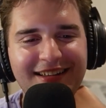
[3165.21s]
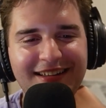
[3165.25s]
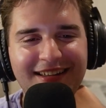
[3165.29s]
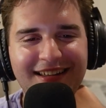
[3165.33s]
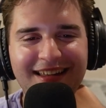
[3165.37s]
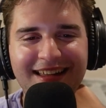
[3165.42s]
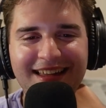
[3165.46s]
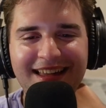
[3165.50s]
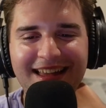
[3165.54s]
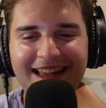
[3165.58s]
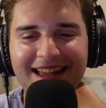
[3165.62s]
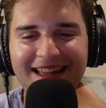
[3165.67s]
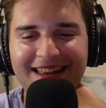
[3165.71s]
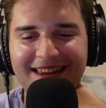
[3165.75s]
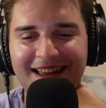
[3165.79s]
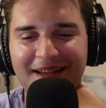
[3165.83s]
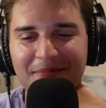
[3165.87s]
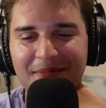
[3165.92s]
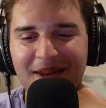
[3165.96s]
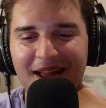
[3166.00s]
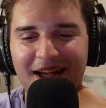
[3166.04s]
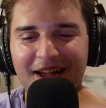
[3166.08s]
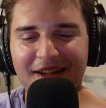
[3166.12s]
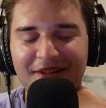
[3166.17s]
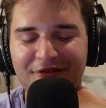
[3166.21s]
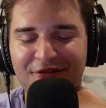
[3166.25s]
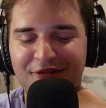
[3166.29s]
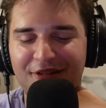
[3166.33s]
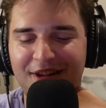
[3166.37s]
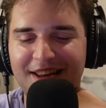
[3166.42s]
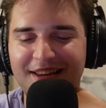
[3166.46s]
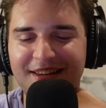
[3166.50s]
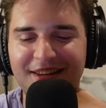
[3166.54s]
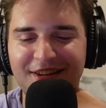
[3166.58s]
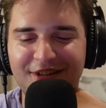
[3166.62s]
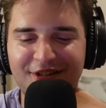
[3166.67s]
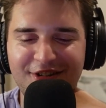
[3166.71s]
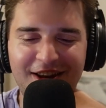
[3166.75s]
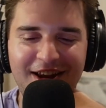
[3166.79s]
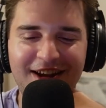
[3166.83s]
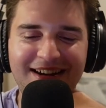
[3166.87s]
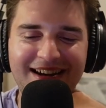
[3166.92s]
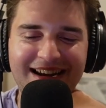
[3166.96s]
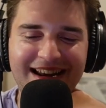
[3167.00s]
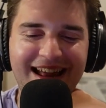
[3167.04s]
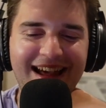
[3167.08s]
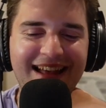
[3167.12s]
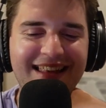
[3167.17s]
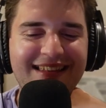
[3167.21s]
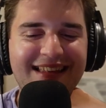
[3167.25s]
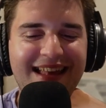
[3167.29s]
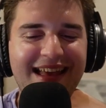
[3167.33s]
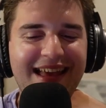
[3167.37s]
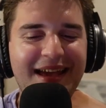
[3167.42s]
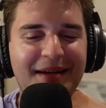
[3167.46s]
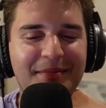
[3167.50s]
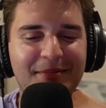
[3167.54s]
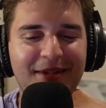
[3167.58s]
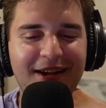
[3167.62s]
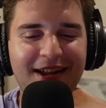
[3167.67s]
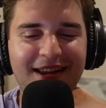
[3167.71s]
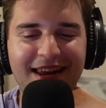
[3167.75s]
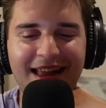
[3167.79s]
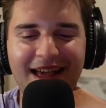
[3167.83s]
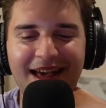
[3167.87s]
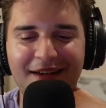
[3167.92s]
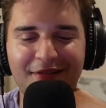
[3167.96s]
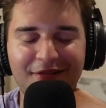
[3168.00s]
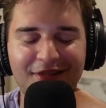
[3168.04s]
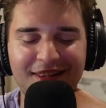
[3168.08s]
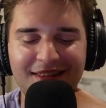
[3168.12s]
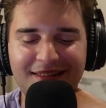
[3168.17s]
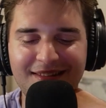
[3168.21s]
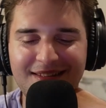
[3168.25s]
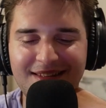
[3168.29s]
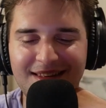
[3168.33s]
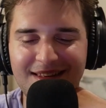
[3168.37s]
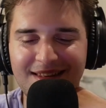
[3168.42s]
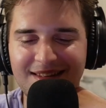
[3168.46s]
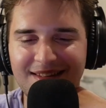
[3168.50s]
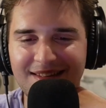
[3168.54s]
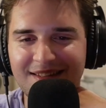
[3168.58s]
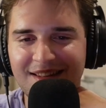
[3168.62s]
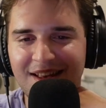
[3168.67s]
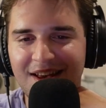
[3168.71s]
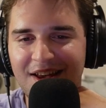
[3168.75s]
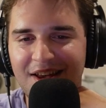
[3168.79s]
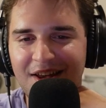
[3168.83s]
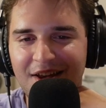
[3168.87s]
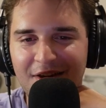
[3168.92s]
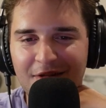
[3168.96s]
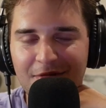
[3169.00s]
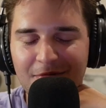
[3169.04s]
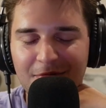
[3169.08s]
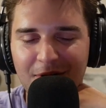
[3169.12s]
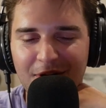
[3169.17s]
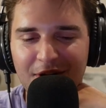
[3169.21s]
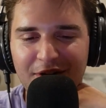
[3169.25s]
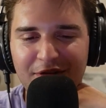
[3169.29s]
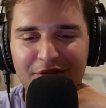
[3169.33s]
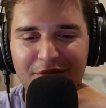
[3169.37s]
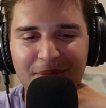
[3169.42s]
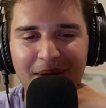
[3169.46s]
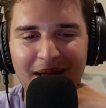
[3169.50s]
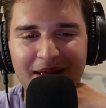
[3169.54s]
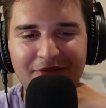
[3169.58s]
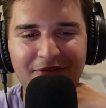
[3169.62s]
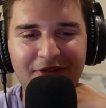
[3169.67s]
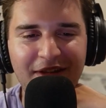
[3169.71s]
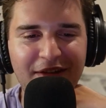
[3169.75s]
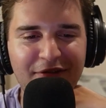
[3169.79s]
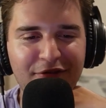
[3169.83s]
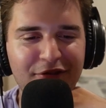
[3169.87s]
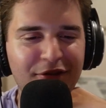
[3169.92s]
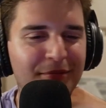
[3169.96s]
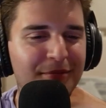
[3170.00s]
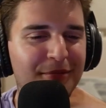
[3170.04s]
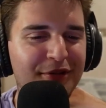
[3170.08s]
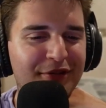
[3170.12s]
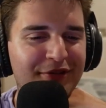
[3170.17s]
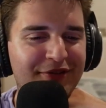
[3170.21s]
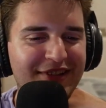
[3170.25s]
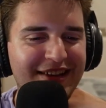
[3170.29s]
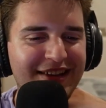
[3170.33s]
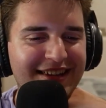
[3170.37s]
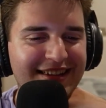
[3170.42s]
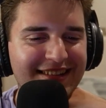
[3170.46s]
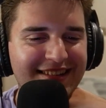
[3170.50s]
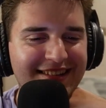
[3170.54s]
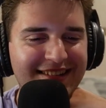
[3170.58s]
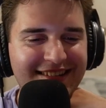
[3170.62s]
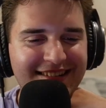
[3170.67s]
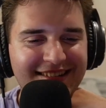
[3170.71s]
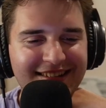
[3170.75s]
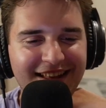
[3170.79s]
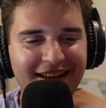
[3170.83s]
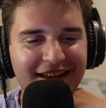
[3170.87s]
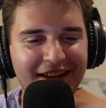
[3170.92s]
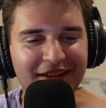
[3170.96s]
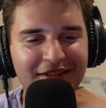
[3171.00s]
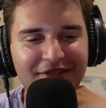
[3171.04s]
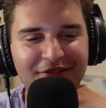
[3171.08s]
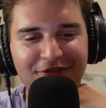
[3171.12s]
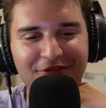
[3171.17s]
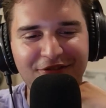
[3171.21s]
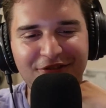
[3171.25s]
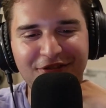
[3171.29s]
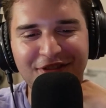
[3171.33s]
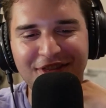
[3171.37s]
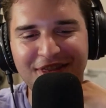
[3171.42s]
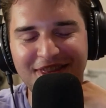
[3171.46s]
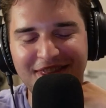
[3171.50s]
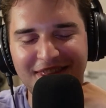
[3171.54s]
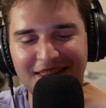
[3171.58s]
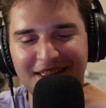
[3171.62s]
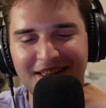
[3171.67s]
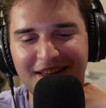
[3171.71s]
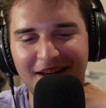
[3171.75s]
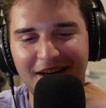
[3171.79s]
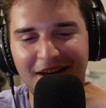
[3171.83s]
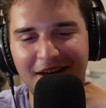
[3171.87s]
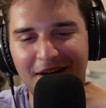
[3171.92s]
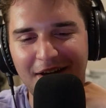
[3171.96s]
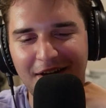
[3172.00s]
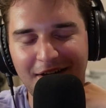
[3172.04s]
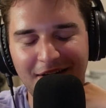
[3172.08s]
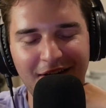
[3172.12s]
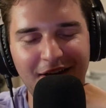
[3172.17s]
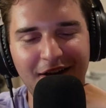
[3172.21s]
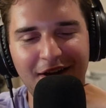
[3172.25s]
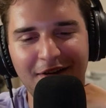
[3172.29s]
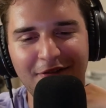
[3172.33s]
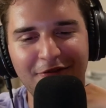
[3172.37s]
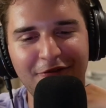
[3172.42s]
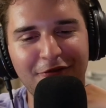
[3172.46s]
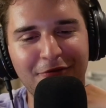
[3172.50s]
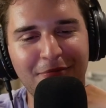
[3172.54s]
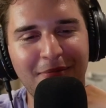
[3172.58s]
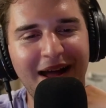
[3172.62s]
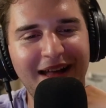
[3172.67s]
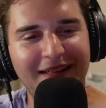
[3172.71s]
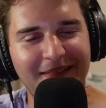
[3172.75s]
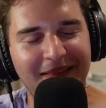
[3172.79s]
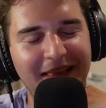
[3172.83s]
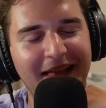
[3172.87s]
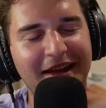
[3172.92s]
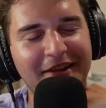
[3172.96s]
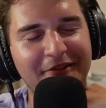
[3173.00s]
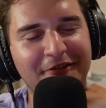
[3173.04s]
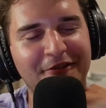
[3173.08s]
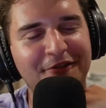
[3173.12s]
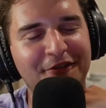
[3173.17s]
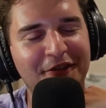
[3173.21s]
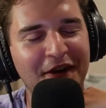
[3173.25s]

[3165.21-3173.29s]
and I'm not afraid to share it as I am right now. This is one of my favorite movies of my life.